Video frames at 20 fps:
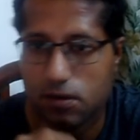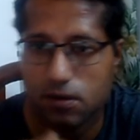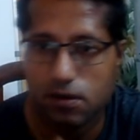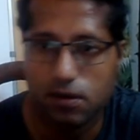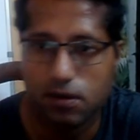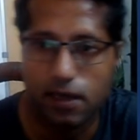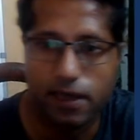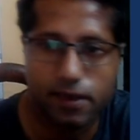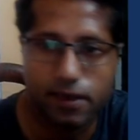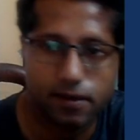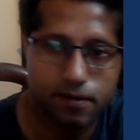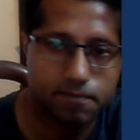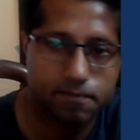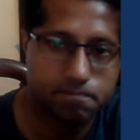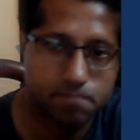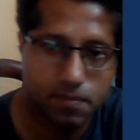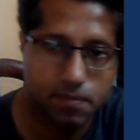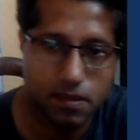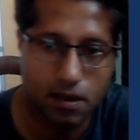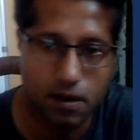Like
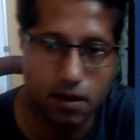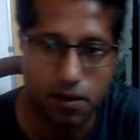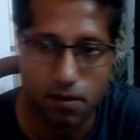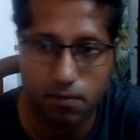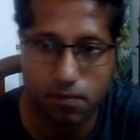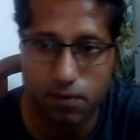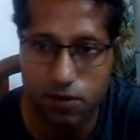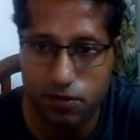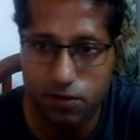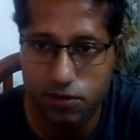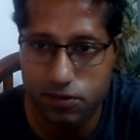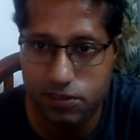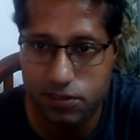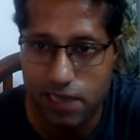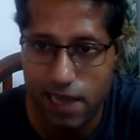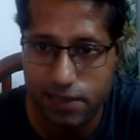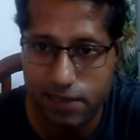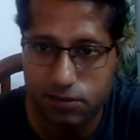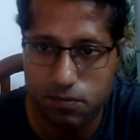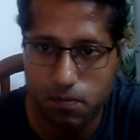a number is
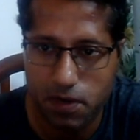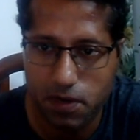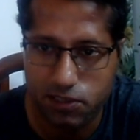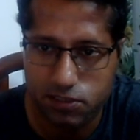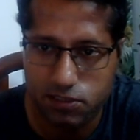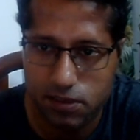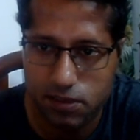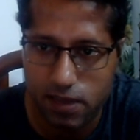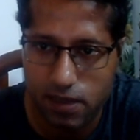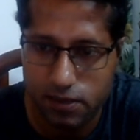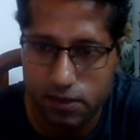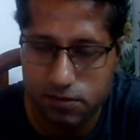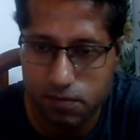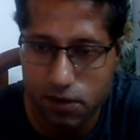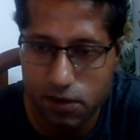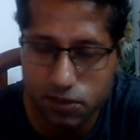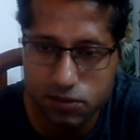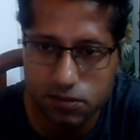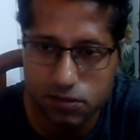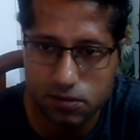as much. As
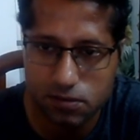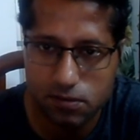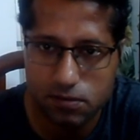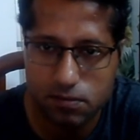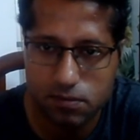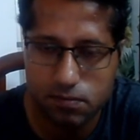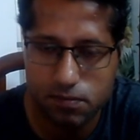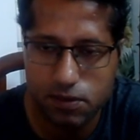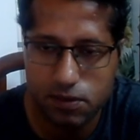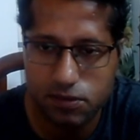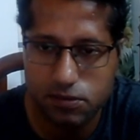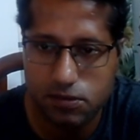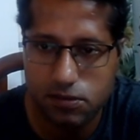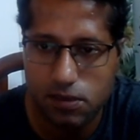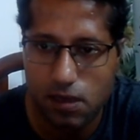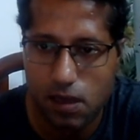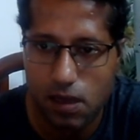much means